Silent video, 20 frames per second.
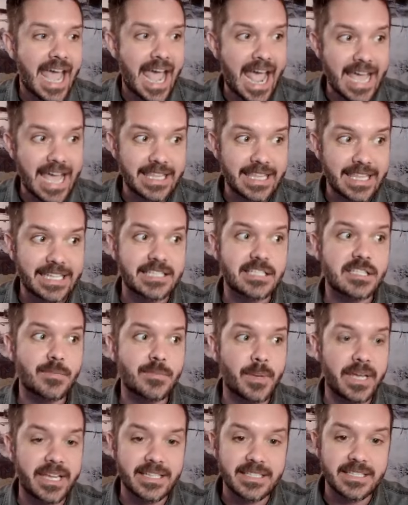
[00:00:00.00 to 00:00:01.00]
and then
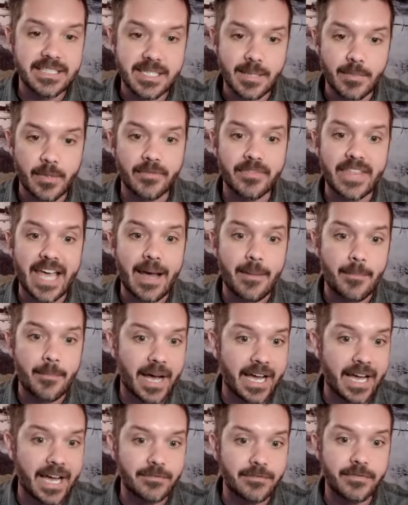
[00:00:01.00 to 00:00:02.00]
spend some of that
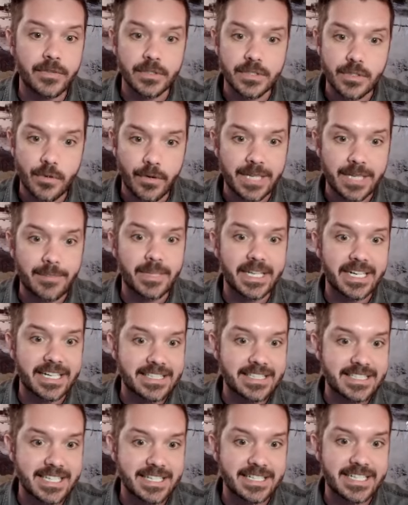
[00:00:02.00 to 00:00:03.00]
mindful 20
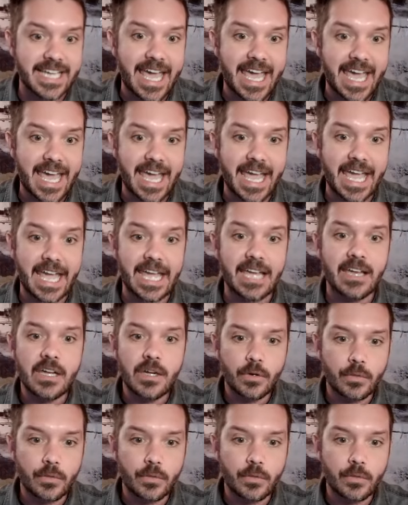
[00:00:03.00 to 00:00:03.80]
minutes a day